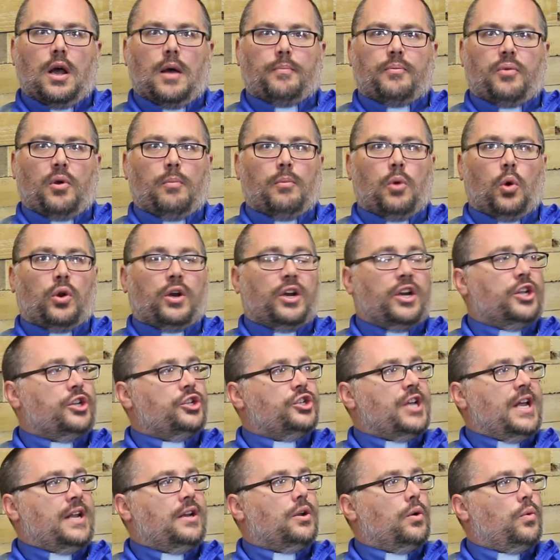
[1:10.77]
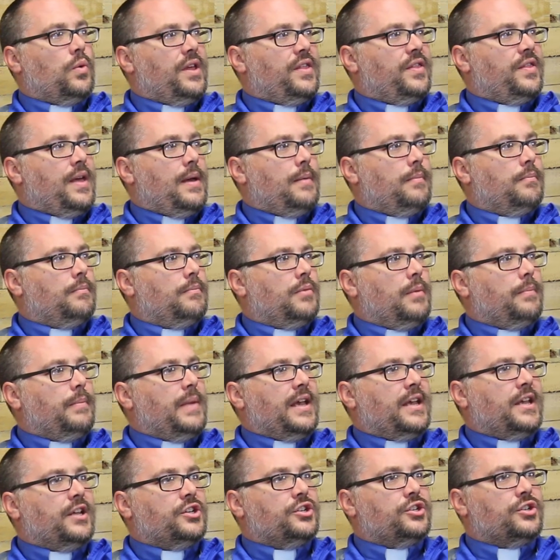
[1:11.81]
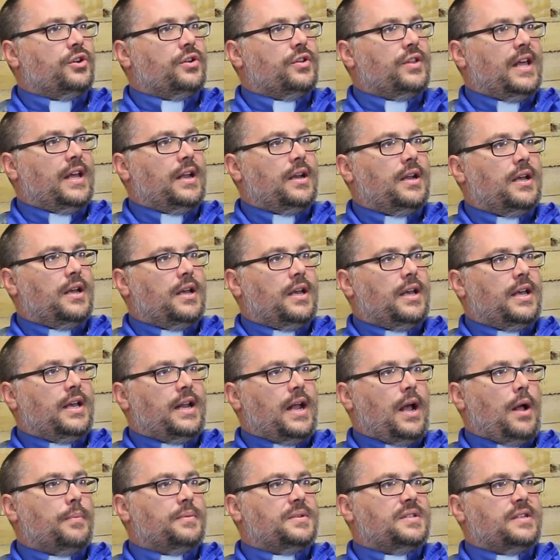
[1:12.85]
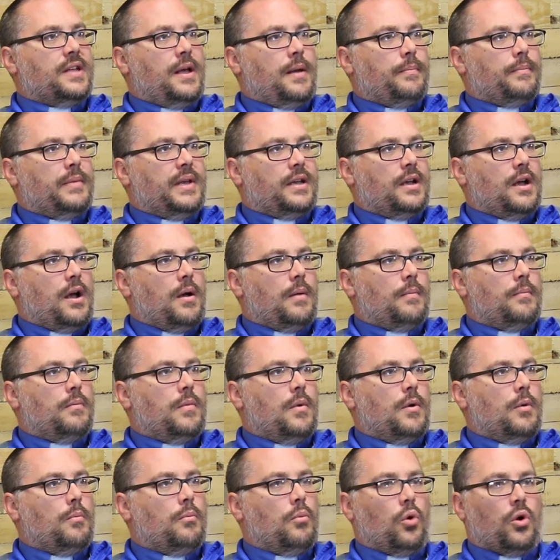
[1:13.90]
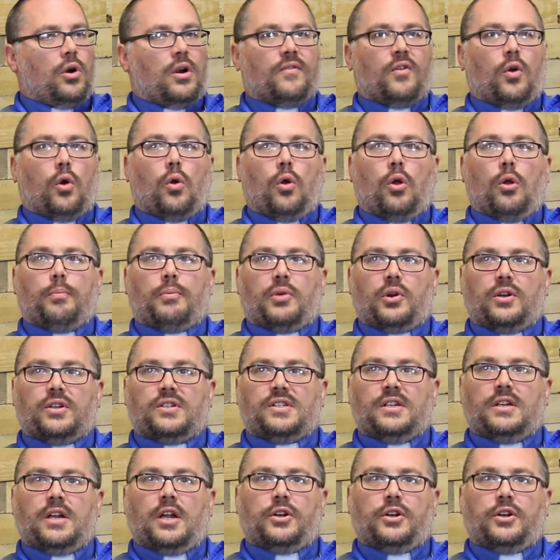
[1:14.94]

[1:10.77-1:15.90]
promote an agenda with them, but making sure that it helps them become more of a whole person,